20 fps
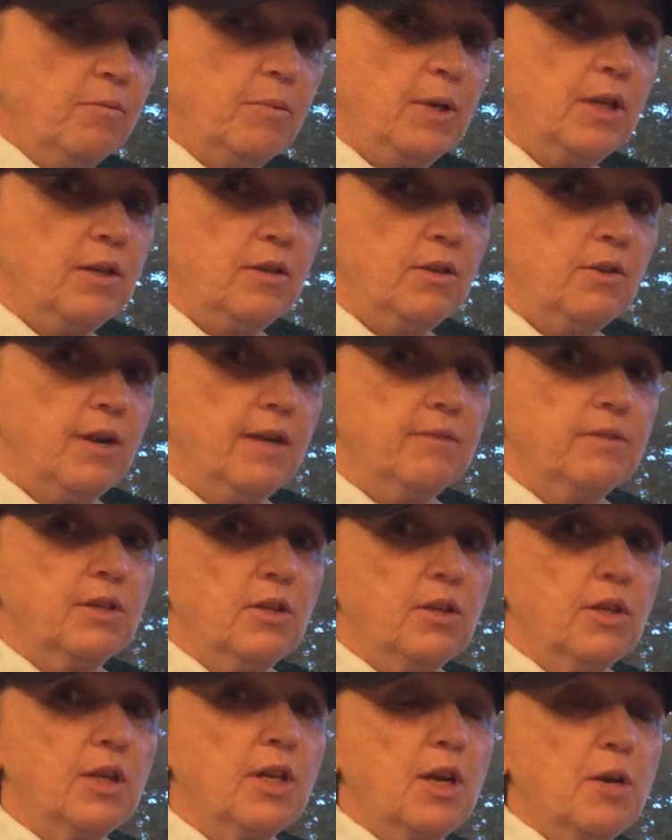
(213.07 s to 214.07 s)
but you'll have to
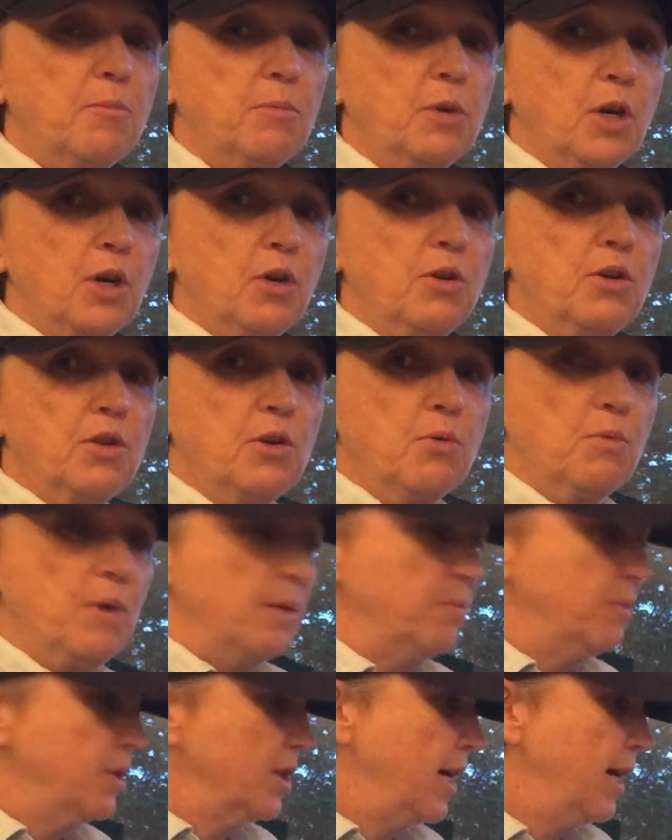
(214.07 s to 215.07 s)
look it up or go to their
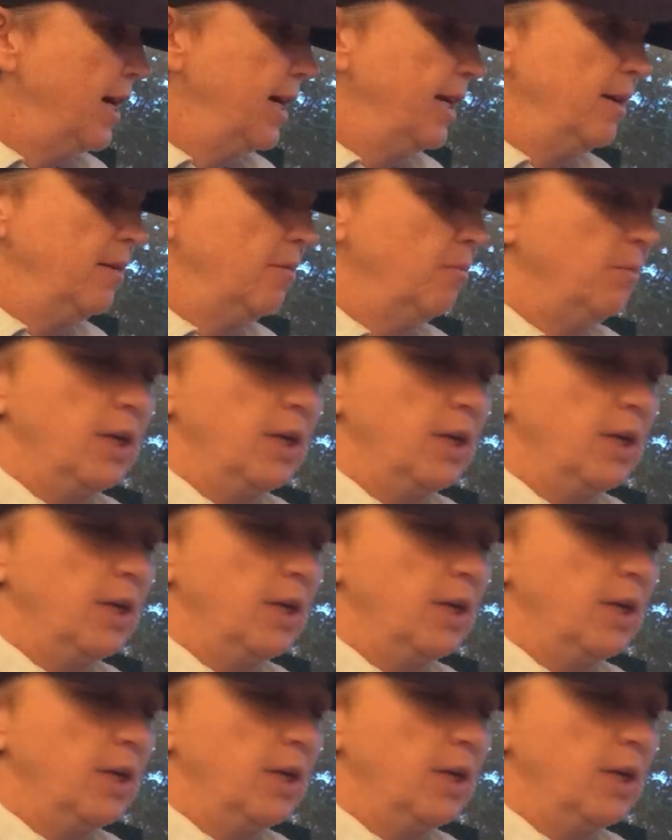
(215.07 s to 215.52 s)
website,